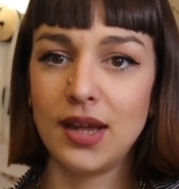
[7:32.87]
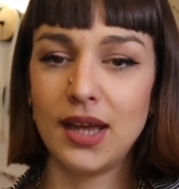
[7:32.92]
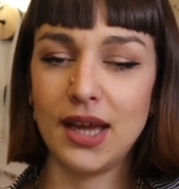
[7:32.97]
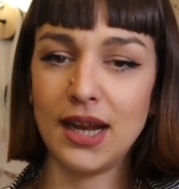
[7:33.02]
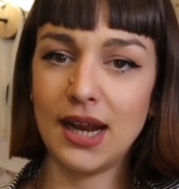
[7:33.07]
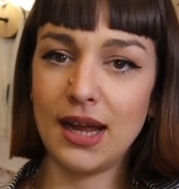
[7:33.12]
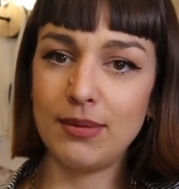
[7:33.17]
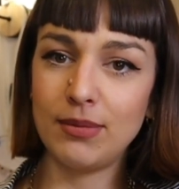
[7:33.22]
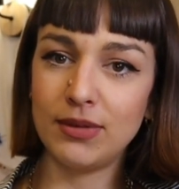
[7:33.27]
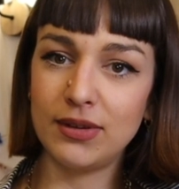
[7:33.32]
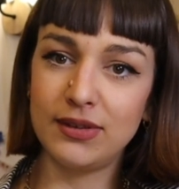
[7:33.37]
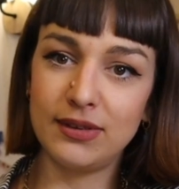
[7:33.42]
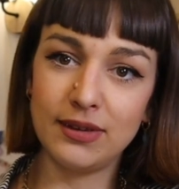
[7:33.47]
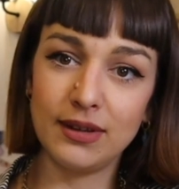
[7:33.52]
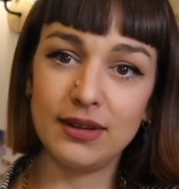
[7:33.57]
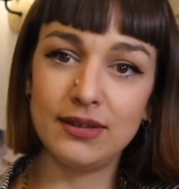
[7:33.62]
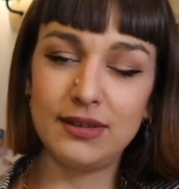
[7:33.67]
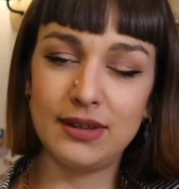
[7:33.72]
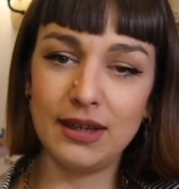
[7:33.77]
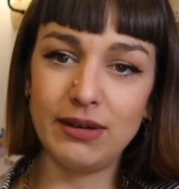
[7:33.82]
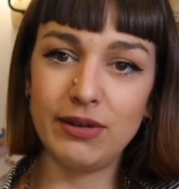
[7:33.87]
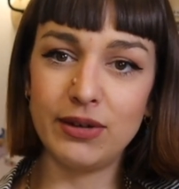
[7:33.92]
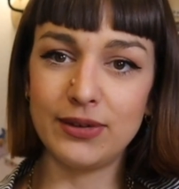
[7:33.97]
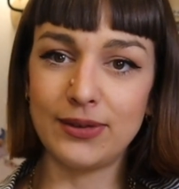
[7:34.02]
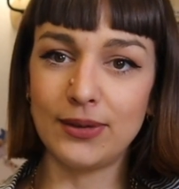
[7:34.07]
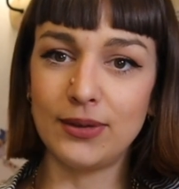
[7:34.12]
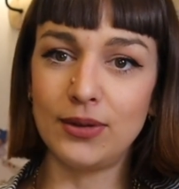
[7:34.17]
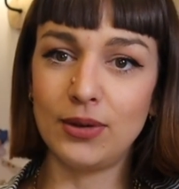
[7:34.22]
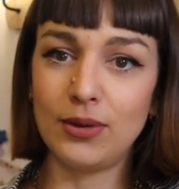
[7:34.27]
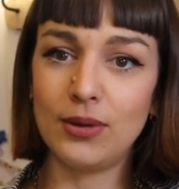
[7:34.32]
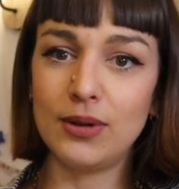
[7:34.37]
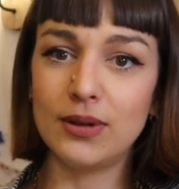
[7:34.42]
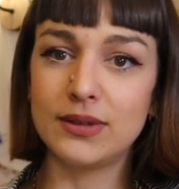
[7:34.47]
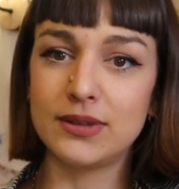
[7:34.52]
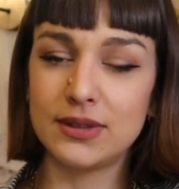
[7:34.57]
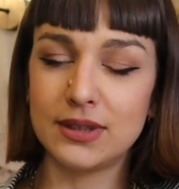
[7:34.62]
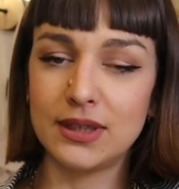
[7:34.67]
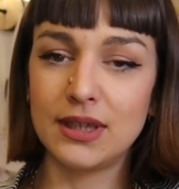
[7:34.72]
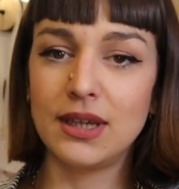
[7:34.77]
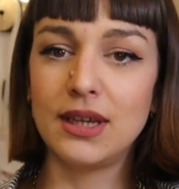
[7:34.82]
and I'm a serious
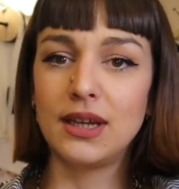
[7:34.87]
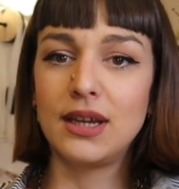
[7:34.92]
adult,